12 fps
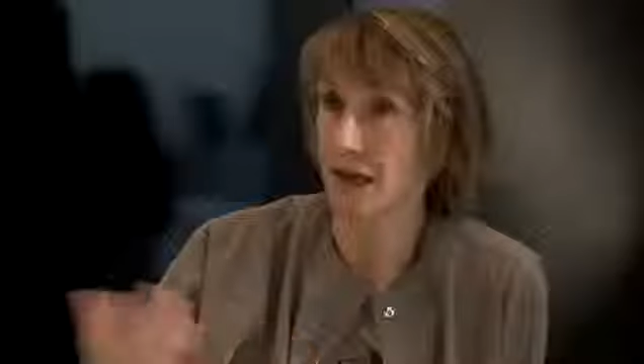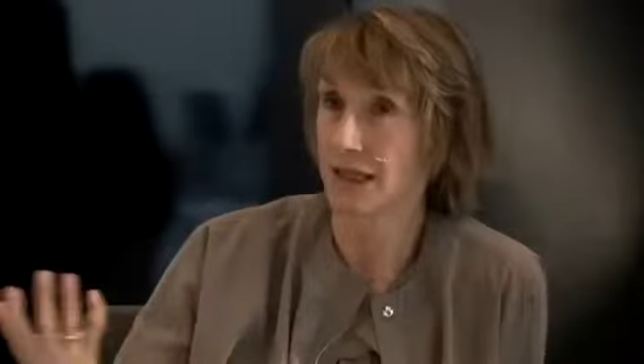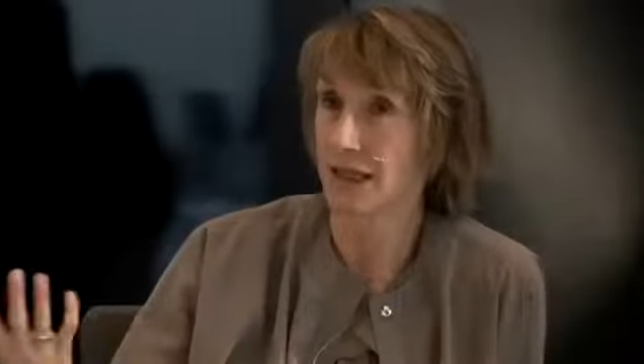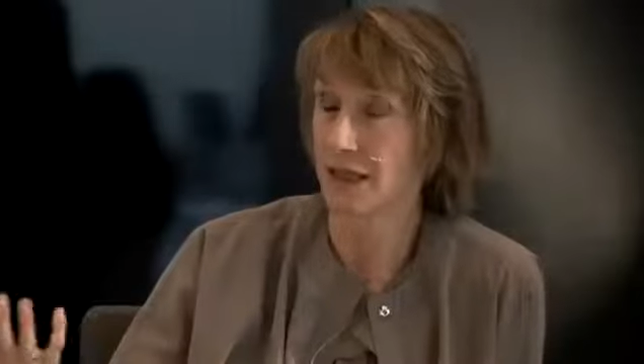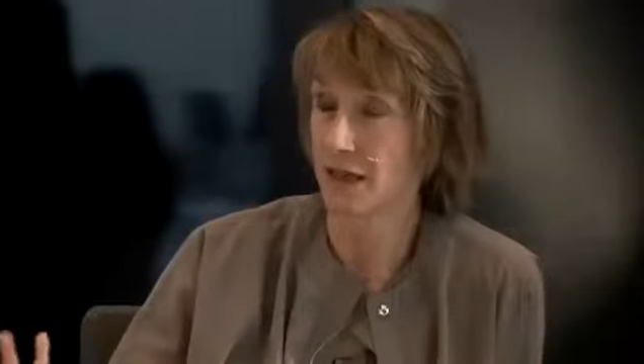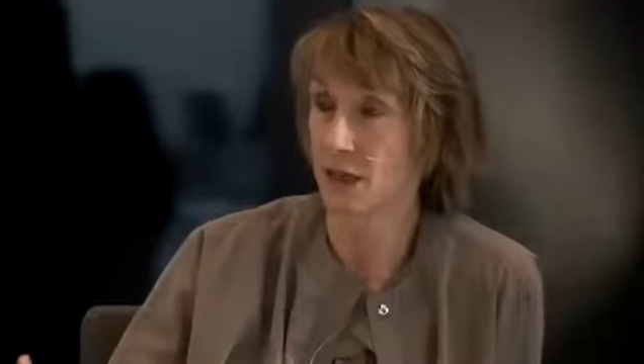I
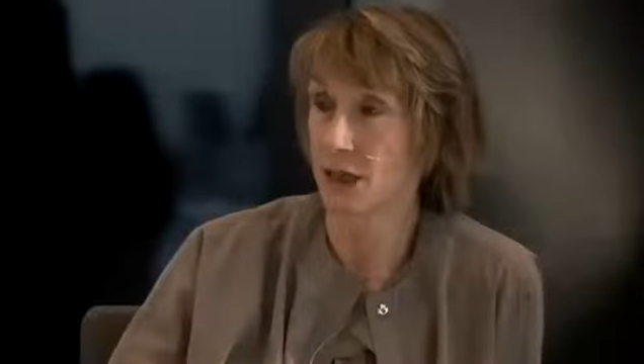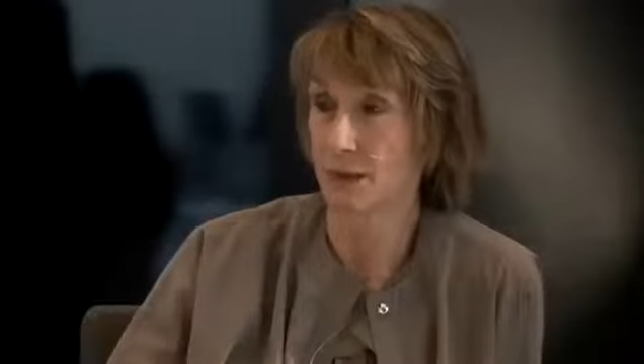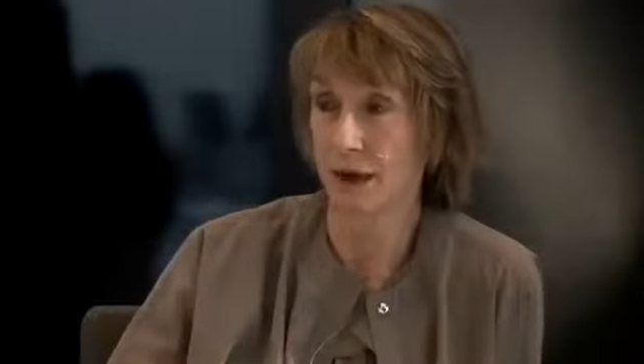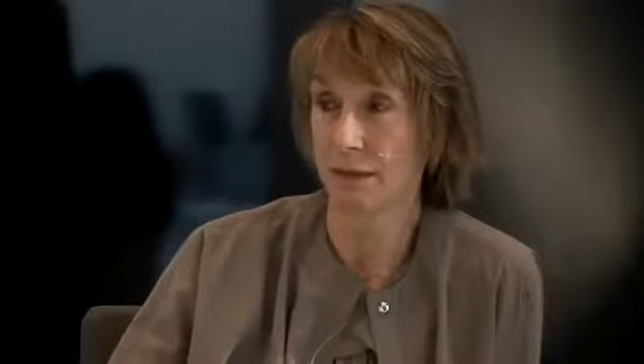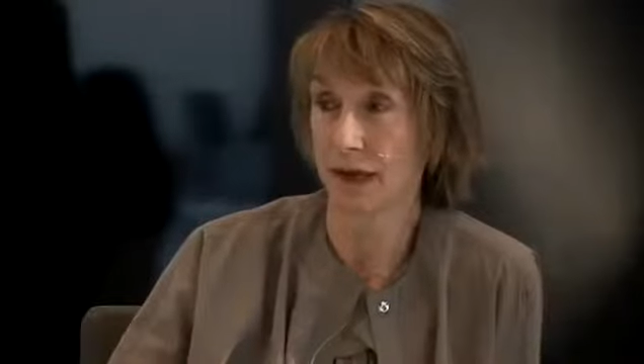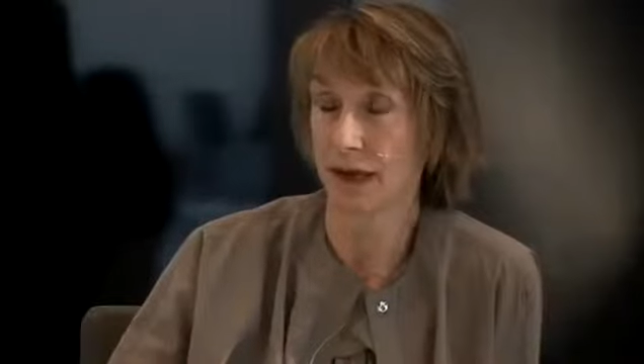did an
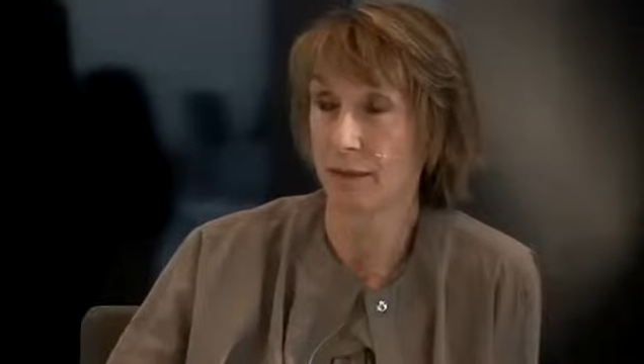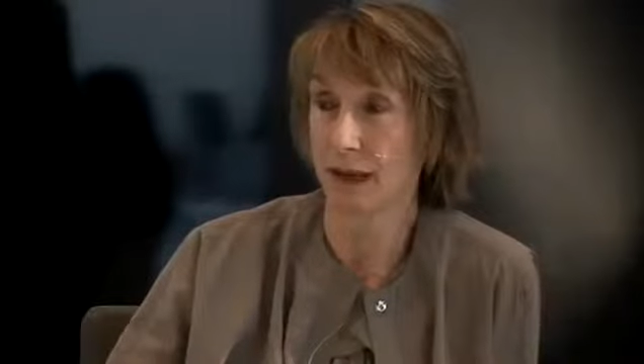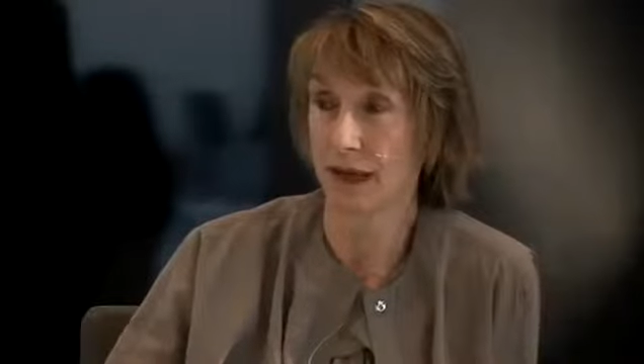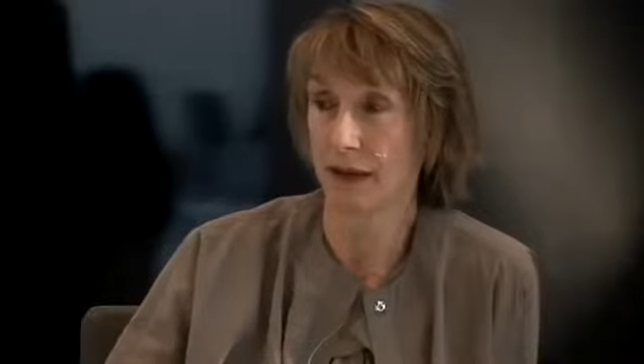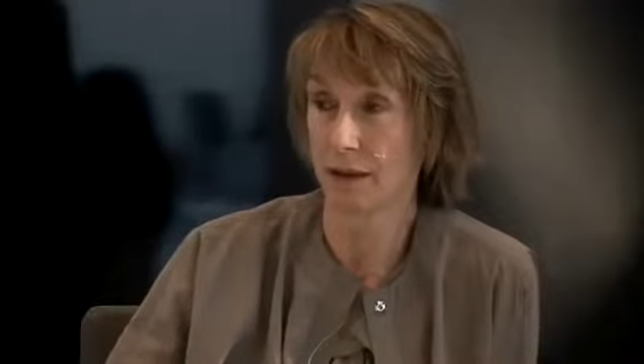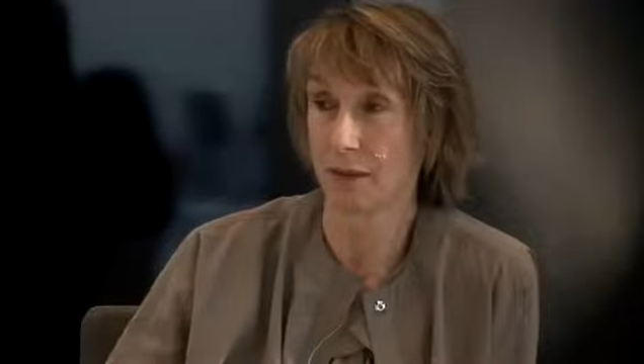experimental
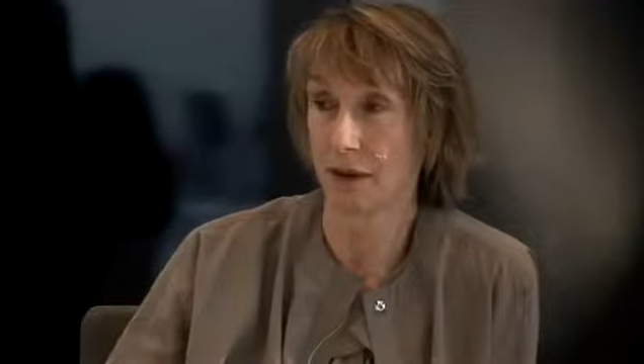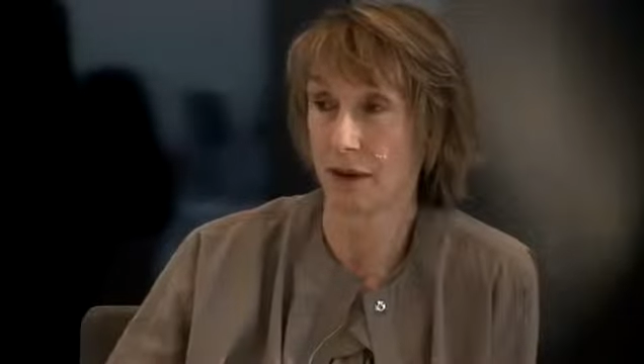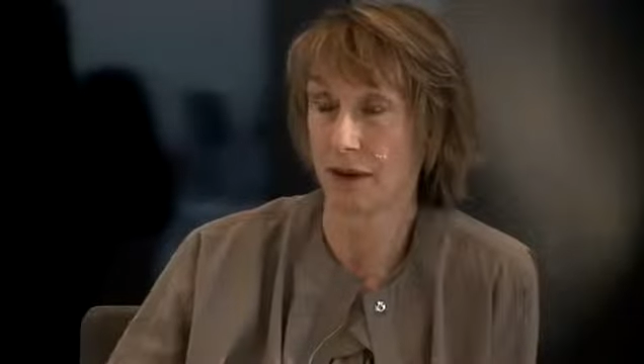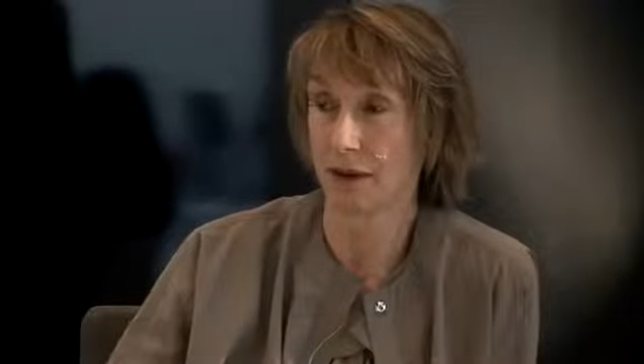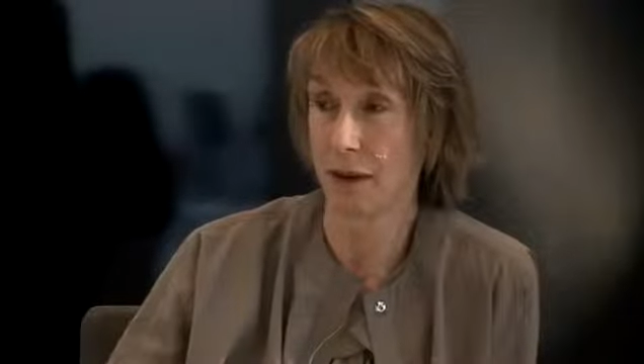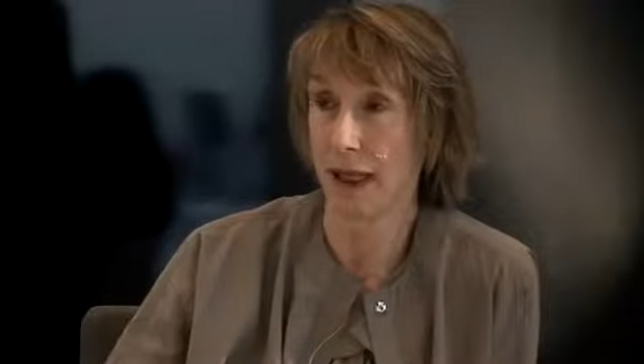makeup on
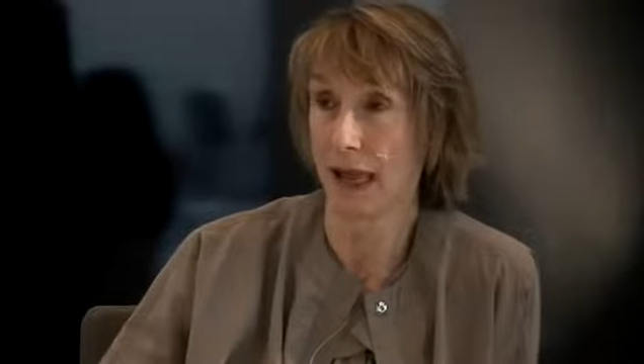her,